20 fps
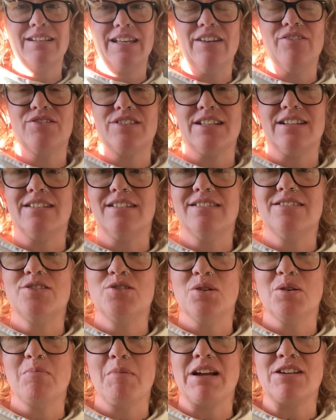gifted
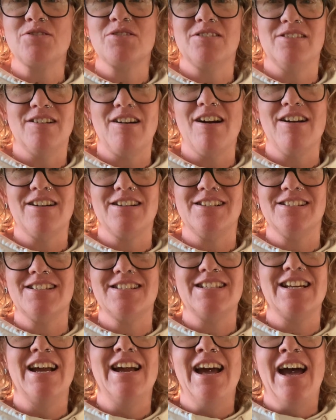two-dimensional
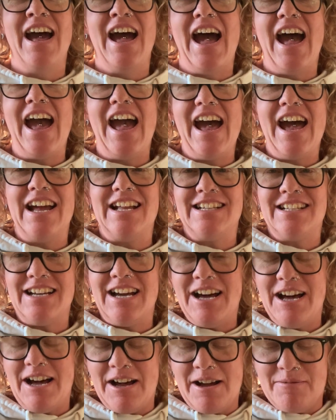artist. And
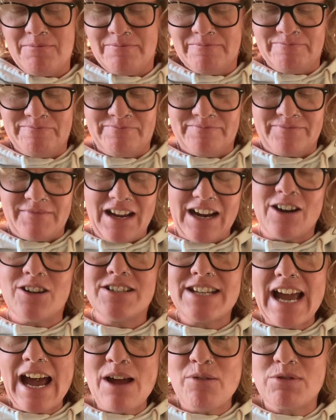her
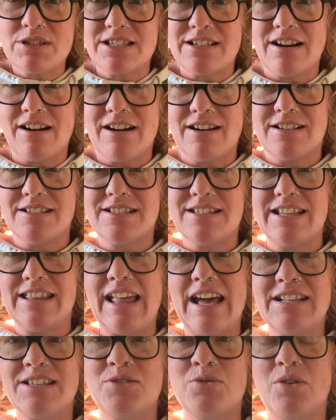dad was an artist, and
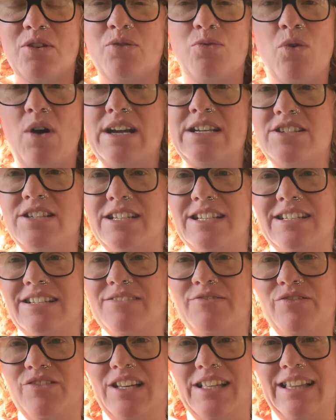that's sort of why she
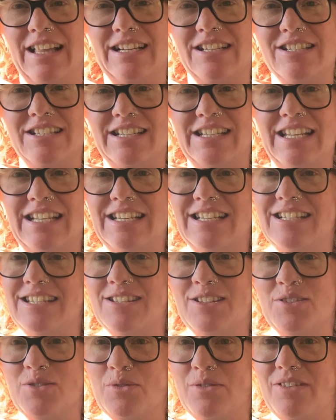didn't feel like she needed
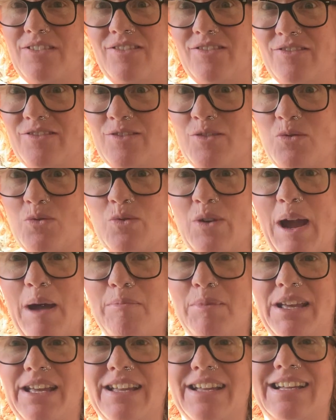to sort of rep
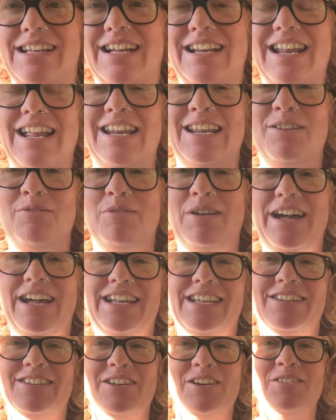it in any way,
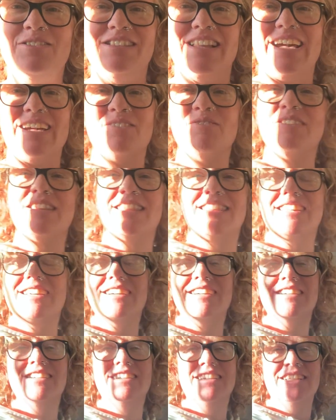like with
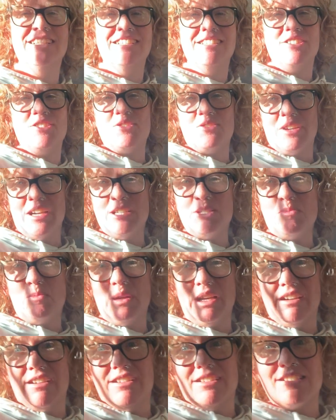the strange
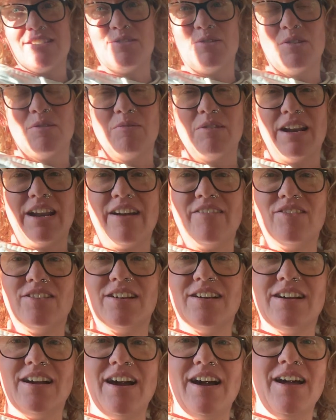appearance or
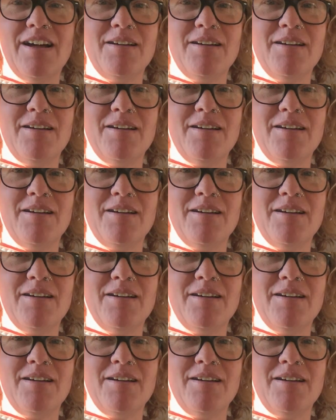whatever.